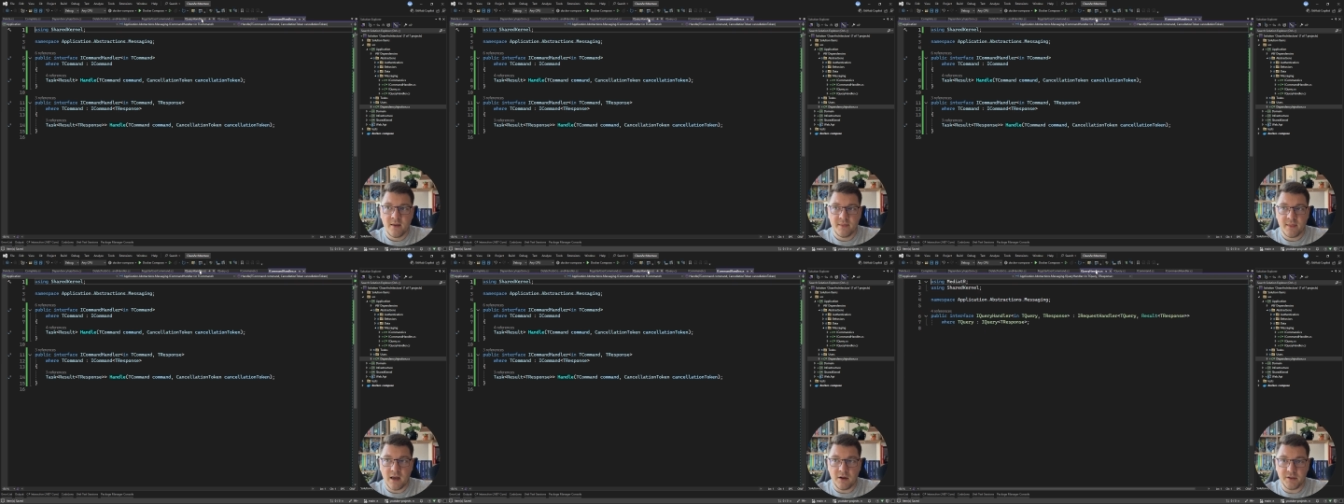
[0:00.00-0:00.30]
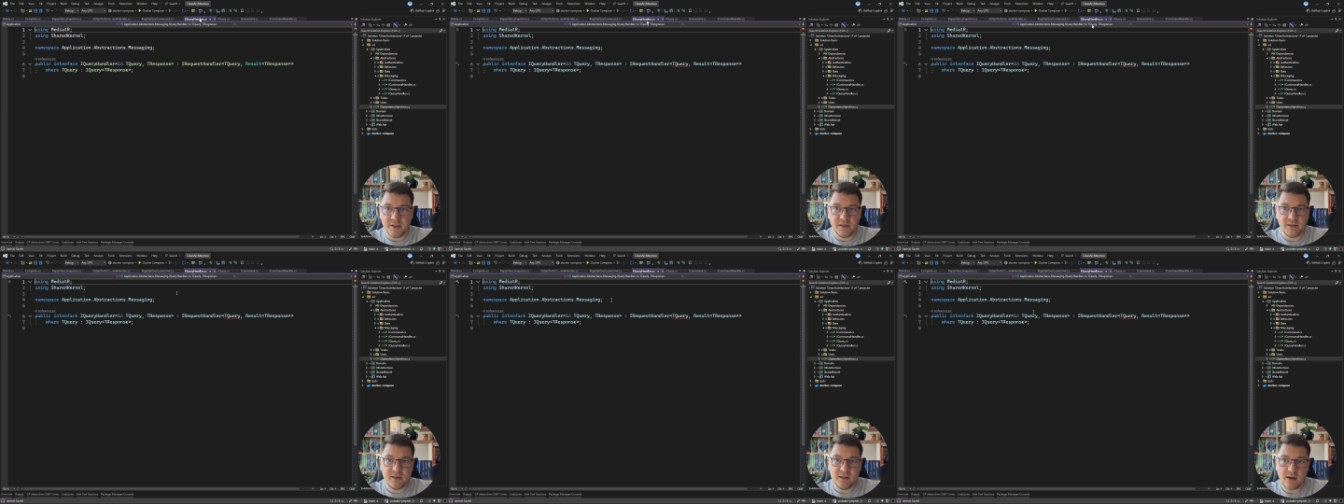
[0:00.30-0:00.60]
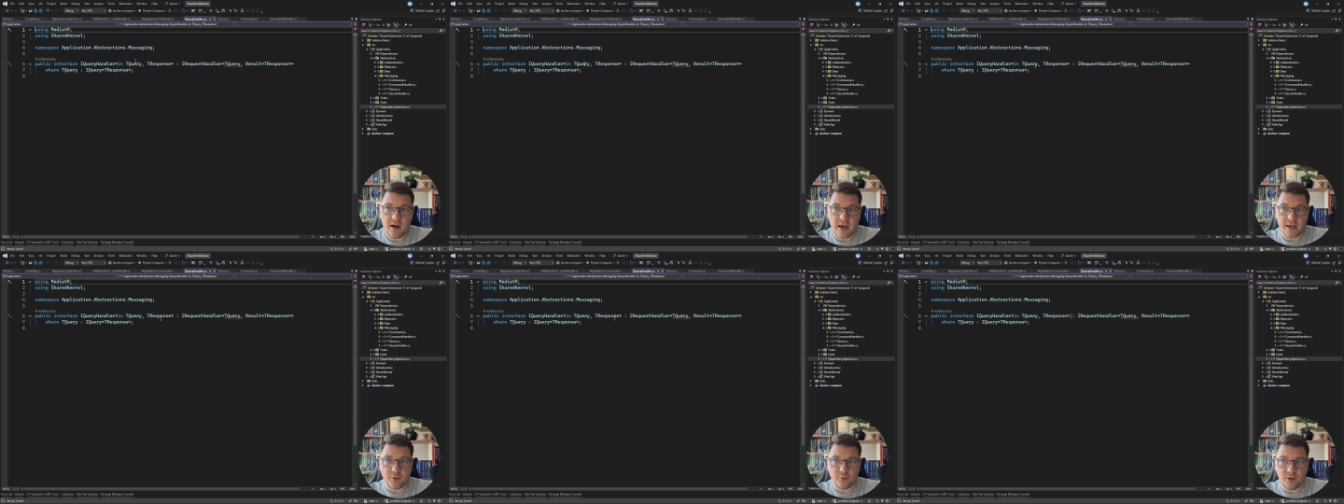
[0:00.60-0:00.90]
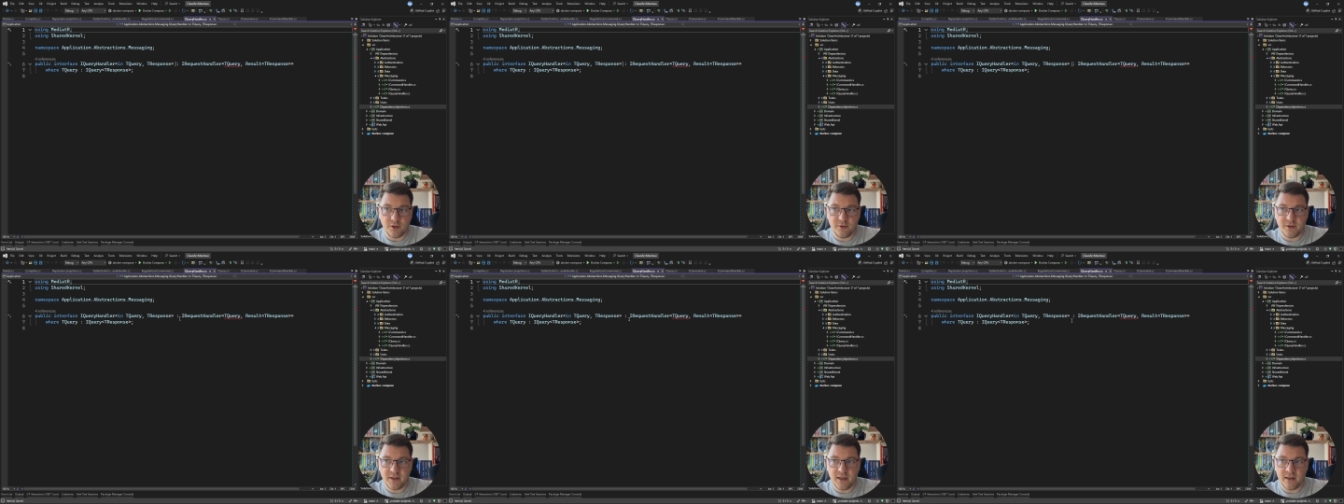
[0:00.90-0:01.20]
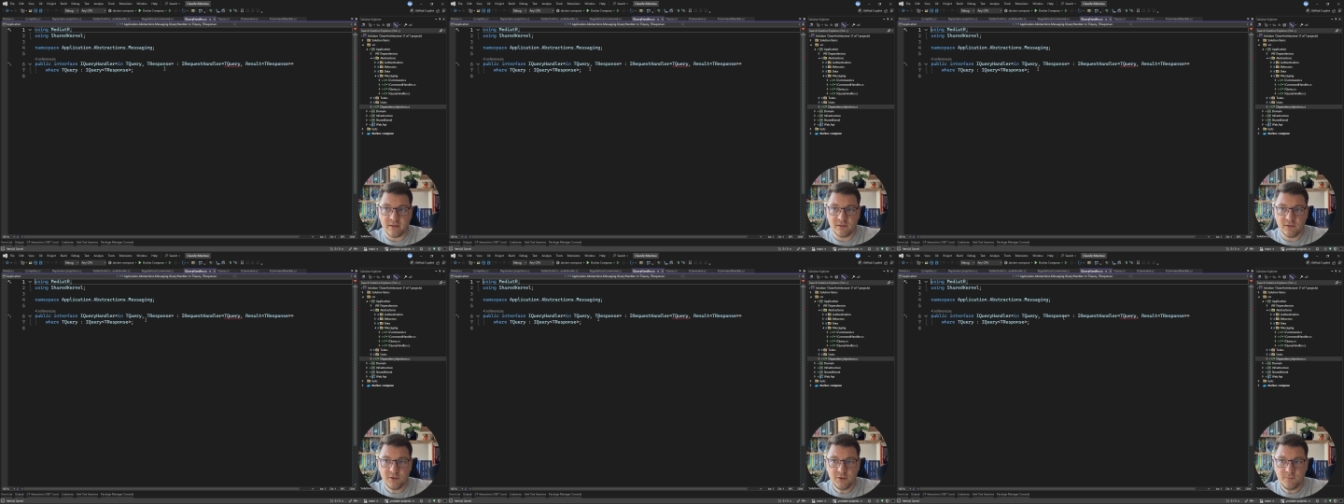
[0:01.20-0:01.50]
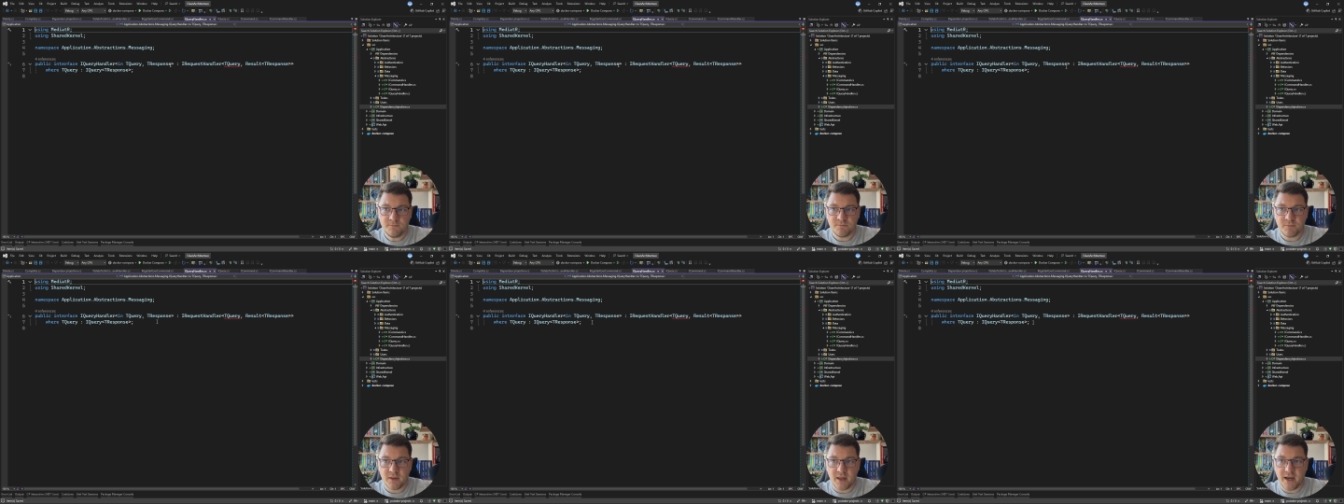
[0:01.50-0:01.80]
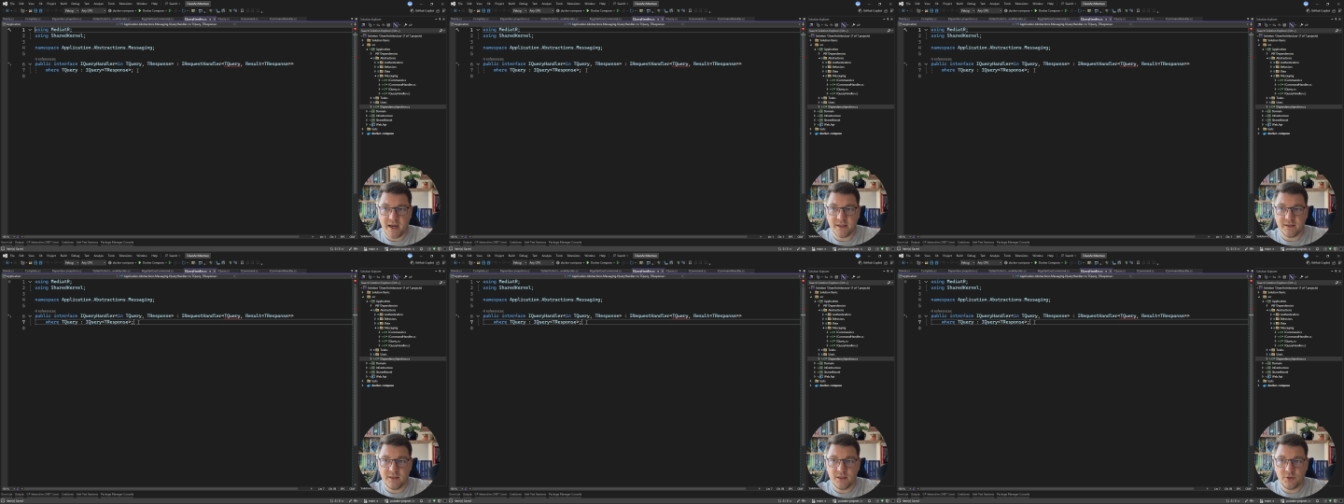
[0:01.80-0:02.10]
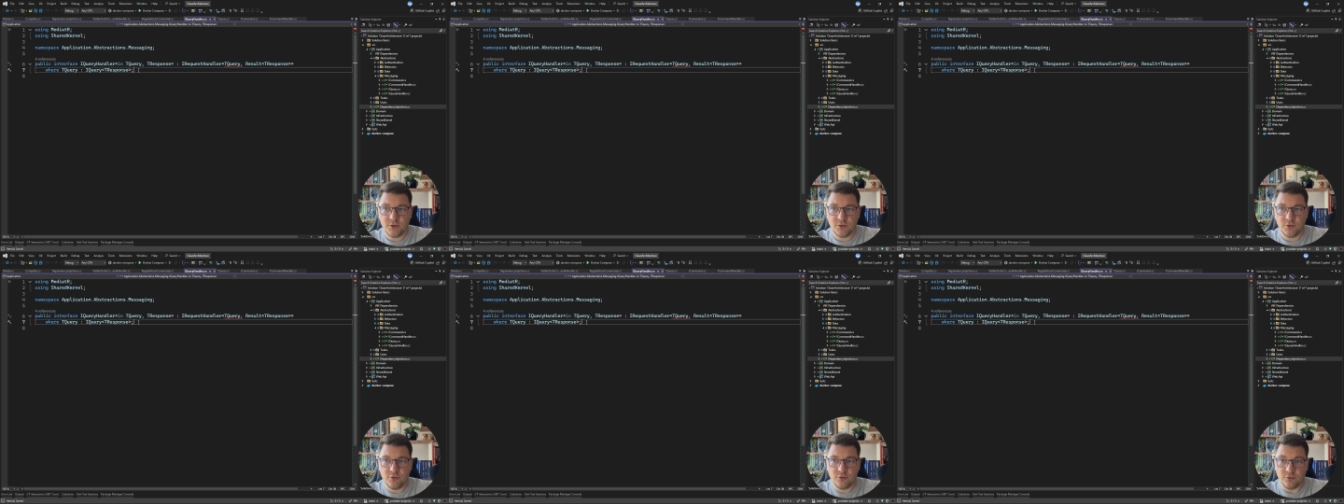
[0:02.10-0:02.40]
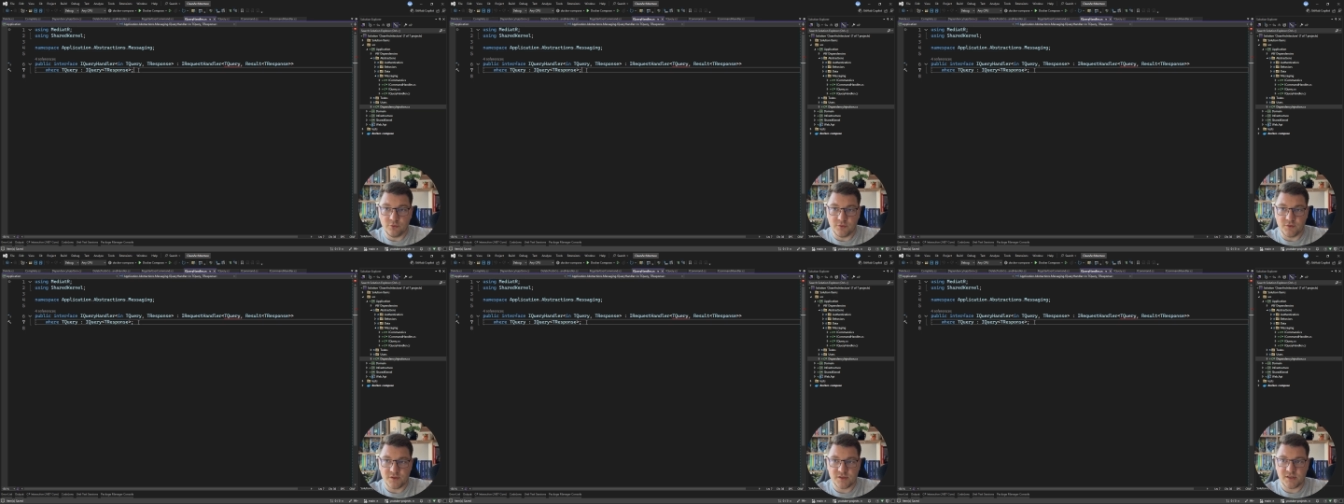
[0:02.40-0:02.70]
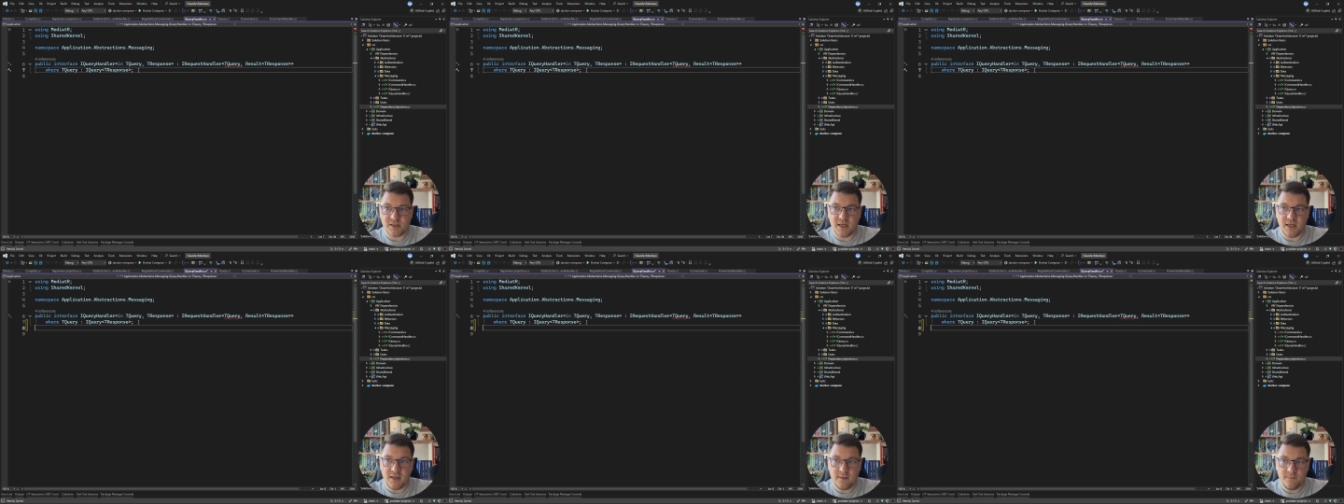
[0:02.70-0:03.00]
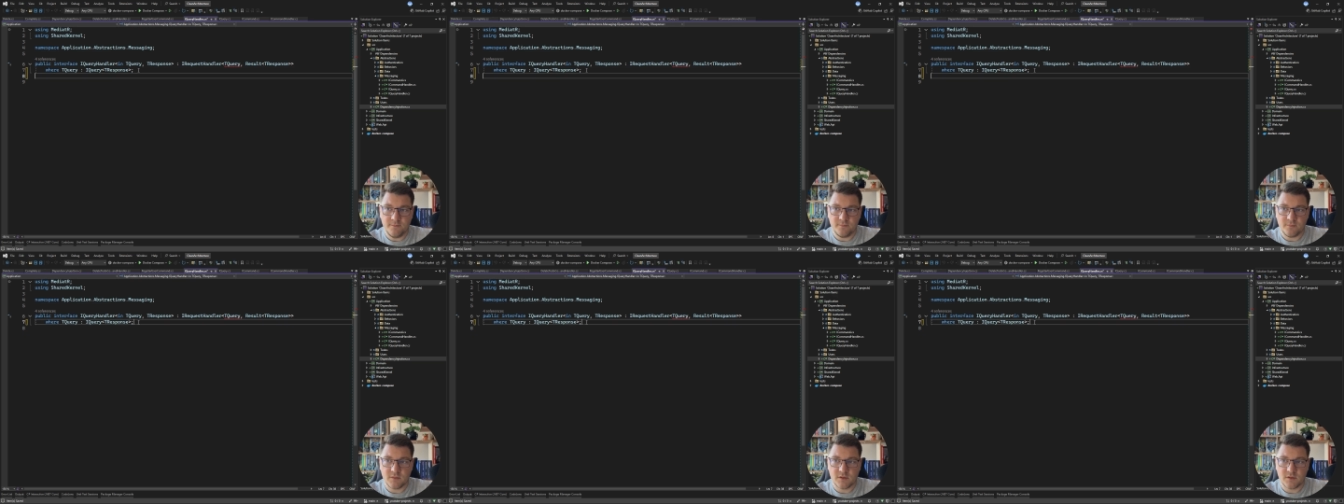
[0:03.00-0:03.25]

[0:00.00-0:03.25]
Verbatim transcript: Now in the iQuery handler, I need to do the same.